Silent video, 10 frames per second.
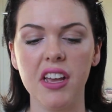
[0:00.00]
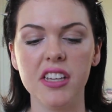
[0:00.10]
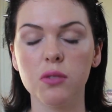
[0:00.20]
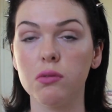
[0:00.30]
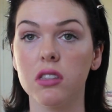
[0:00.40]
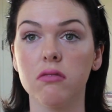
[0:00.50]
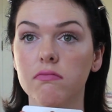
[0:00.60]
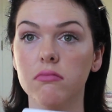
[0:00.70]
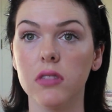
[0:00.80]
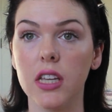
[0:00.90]
As with
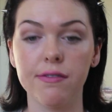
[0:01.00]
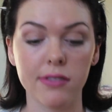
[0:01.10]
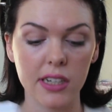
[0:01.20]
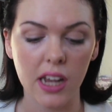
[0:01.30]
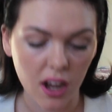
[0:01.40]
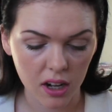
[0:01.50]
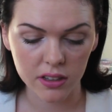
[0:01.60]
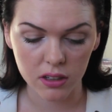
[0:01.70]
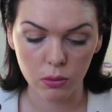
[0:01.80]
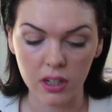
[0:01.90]
every
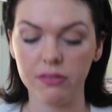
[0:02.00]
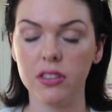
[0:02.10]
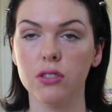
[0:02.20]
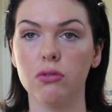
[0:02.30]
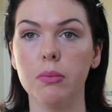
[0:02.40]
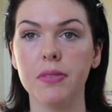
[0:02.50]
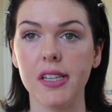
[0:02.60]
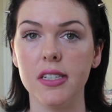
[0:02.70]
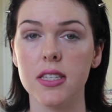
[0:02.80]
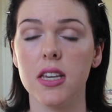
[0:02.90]
other one of these
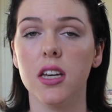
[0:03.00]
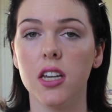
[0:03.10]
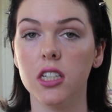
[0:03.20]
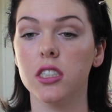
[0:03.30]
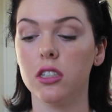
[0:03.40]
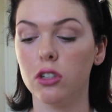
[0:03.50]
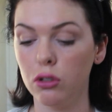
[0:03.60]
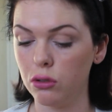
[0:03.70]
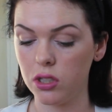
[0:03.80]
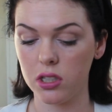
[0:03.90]
replicas, it
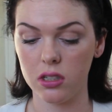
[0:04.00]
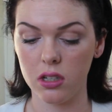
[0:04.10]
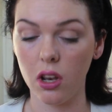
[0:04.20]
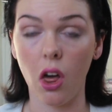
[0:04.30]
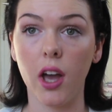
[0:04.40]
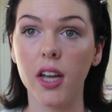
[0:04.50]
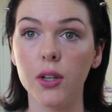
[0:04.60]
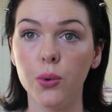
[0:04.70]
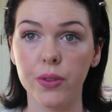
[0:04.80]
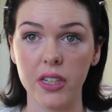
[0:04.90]
looks
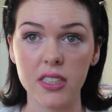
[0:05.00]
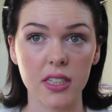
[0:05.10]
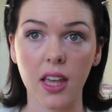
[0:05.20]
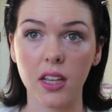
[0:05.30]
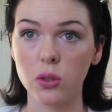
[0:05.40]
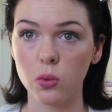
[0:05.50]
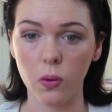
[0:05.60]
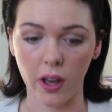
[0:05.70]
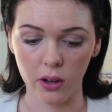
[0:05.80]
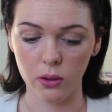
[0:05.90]
like authentic as
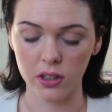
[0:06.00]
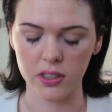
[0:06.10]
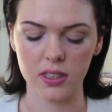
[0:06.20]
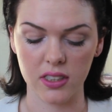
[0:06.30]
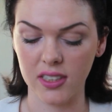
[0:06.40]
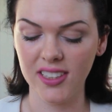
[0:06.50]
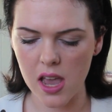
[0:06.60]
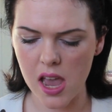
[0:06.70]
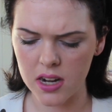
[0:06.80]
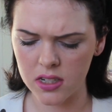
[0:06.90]
all hell, honestly.
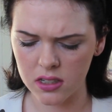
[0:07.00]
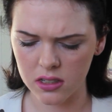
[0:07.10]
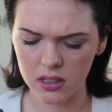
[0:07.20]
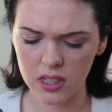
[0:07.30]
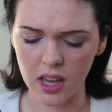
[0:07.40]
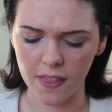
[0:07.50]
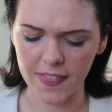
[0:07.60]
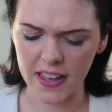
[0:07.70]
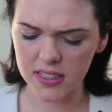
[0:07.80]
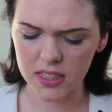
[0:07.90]
And yeah,
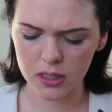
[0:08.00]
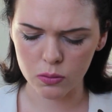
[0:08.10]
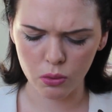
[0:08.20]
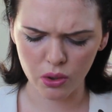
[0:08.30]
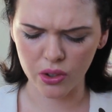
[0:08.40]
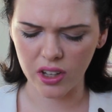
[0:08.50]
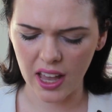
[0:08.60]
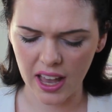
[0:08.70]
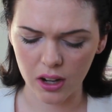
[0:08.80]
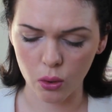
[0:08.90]
that doesn't work
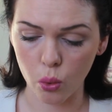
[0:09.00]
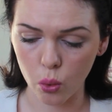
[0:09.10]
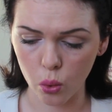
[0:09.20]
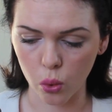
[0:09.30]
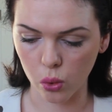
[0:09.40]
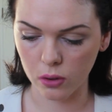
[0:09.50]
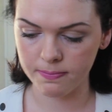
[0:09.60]
at all.